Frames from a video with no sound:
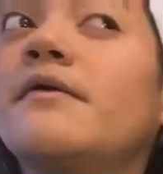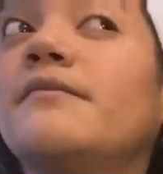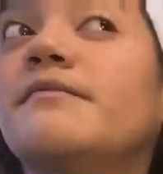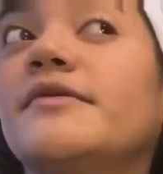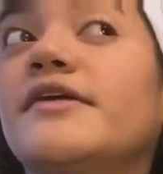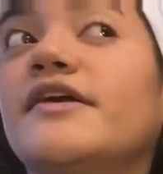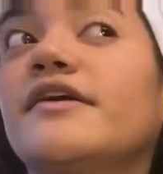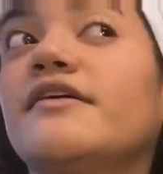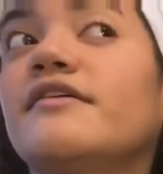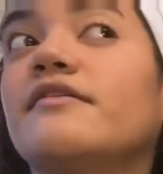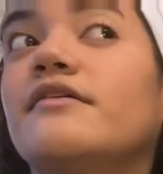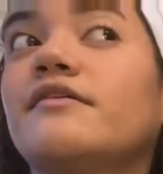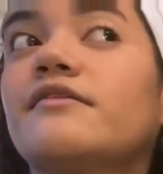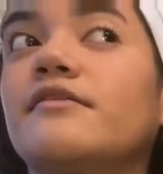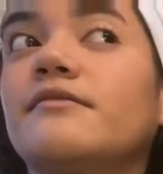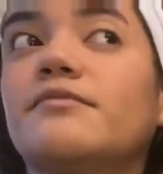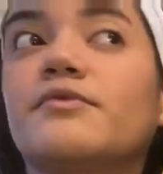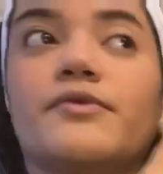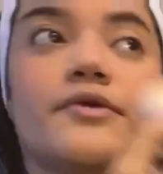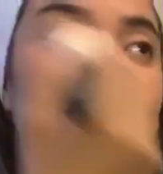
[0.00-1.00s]
But I guess that's
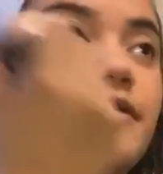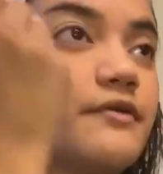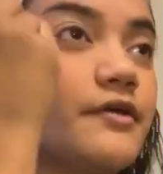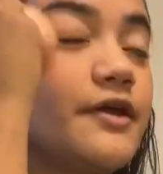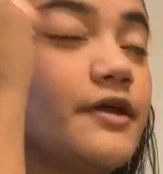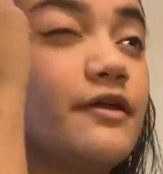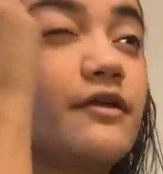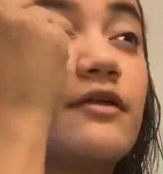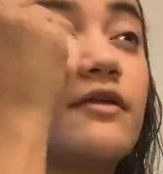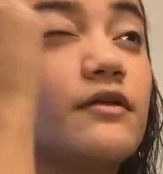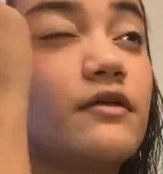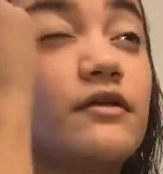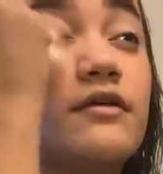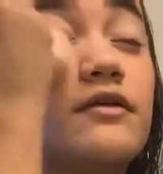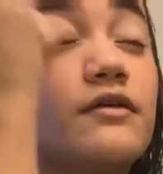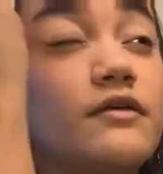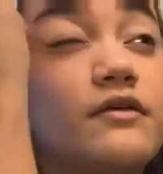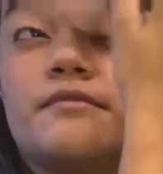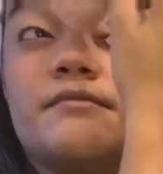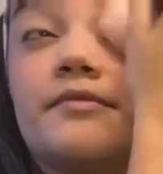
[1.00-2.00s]
the point, right?
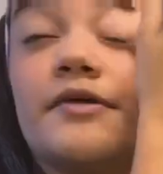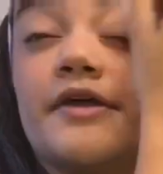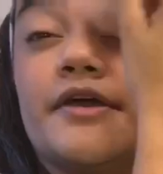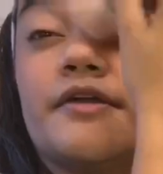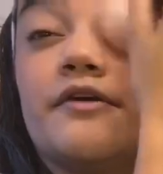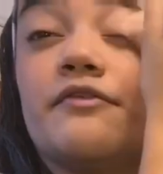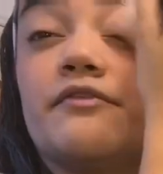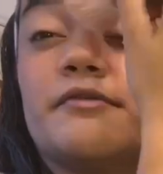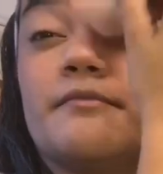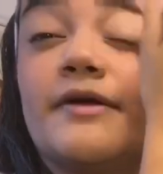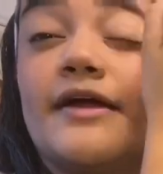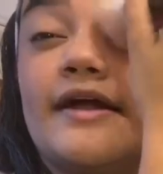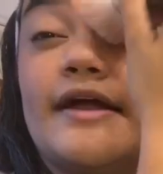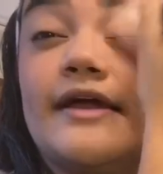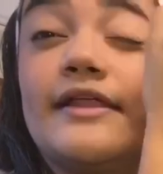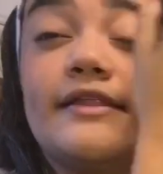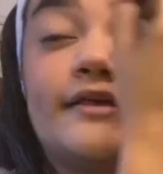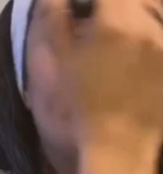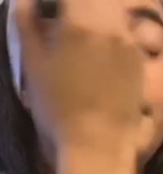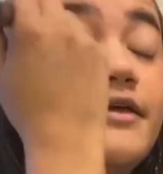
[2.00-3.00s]
Bring it over my
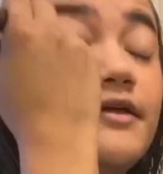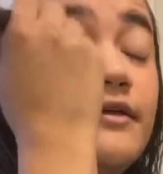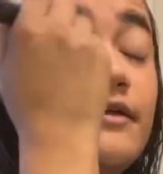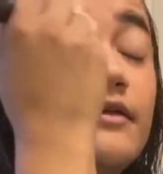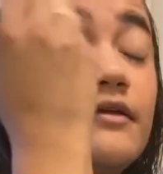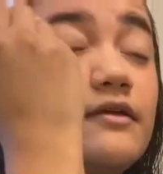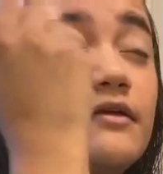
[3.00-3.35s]
eyelid.